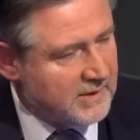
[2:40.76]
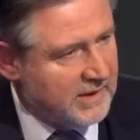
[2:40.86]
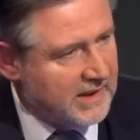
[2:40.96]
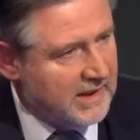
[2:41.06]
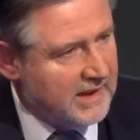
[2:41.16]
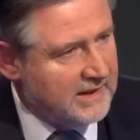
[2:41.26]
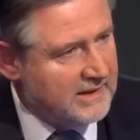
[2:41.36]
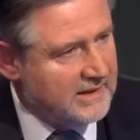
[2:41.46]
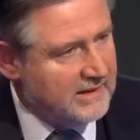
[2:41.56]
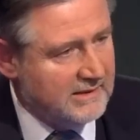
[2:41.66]
Well,
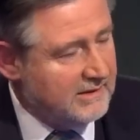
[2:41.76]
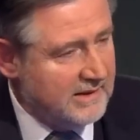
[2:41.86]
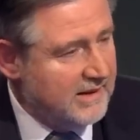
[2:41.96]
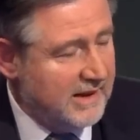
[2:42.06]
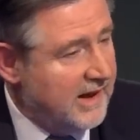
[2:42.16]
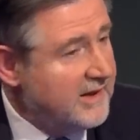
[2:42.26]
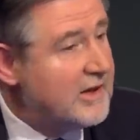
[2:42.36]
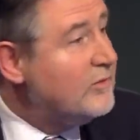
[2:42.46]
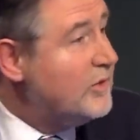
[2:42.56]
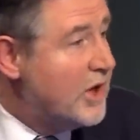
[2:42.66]
I
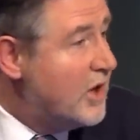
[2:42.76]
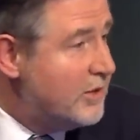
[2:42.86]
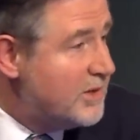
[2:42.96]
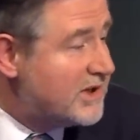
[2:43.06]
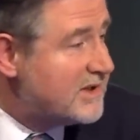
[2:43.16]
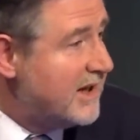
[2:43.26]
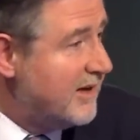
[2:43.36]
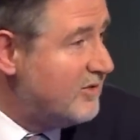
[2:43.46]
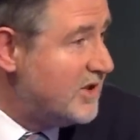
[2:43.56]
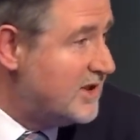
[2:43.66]
don't know because I
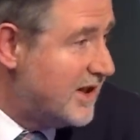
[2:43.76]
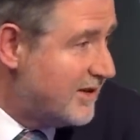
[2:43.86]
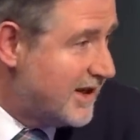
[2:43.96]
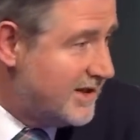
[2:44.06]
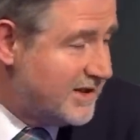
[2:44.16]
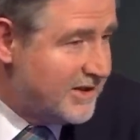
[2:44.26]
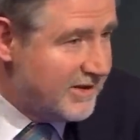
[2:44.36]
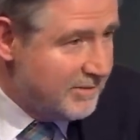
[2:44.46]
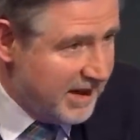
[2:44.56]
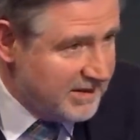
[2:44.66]
haven't interrogated
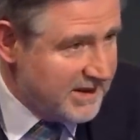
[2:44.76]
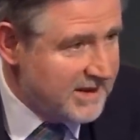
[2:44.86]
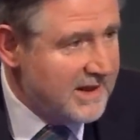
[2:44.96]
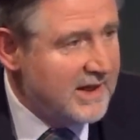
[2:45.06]
her about it.